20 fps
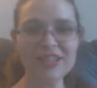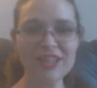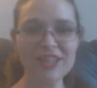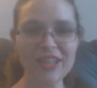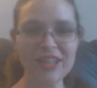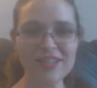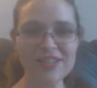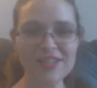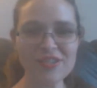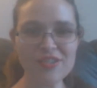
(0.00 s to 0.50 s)

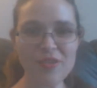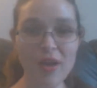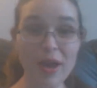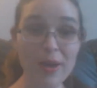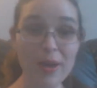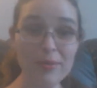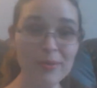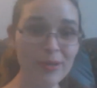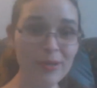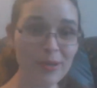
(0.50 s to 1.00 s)
Shannon. So
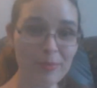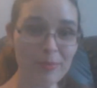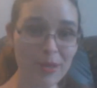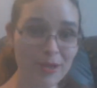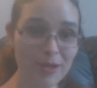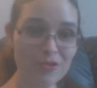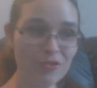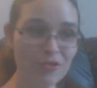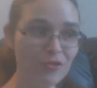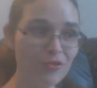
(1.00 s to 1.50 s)
I'm gonna come
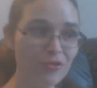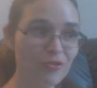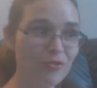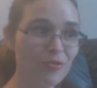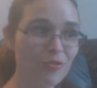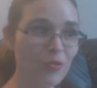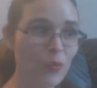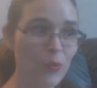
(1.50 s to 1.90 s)
at you